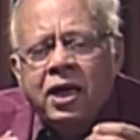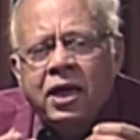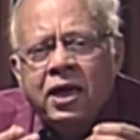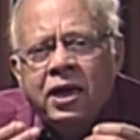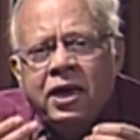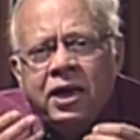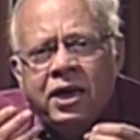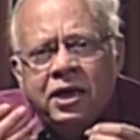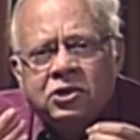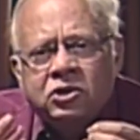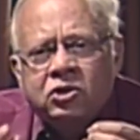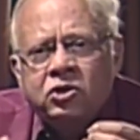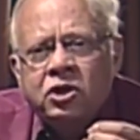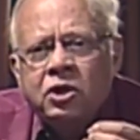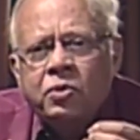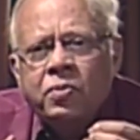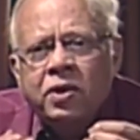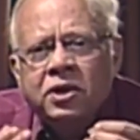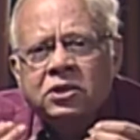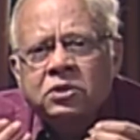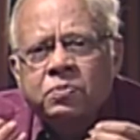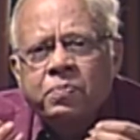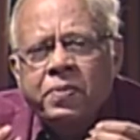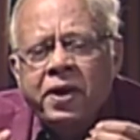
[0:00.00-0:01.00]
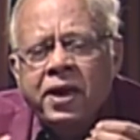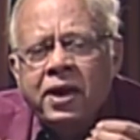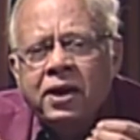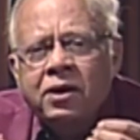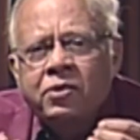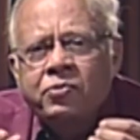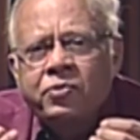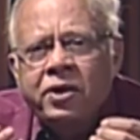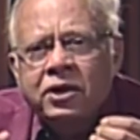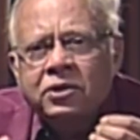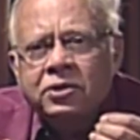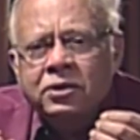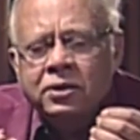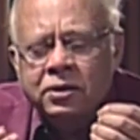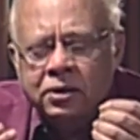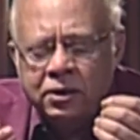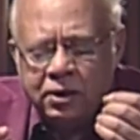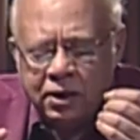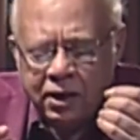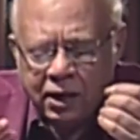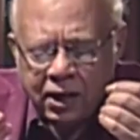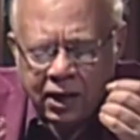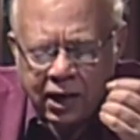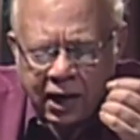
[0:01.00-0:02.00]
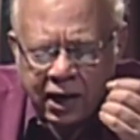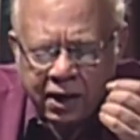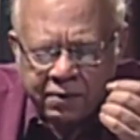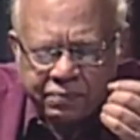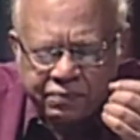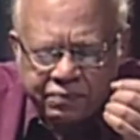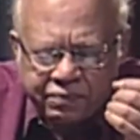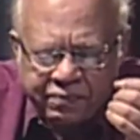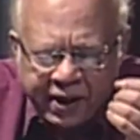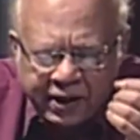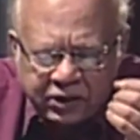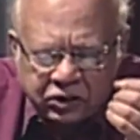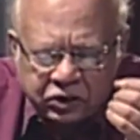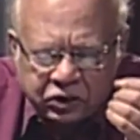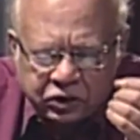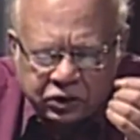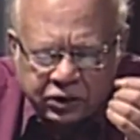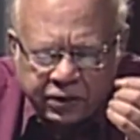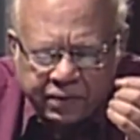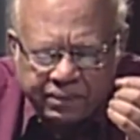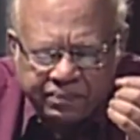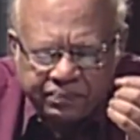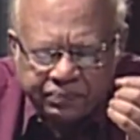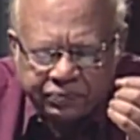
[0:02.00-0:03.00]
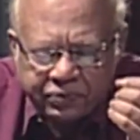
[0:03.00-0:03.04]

history was being written afresh.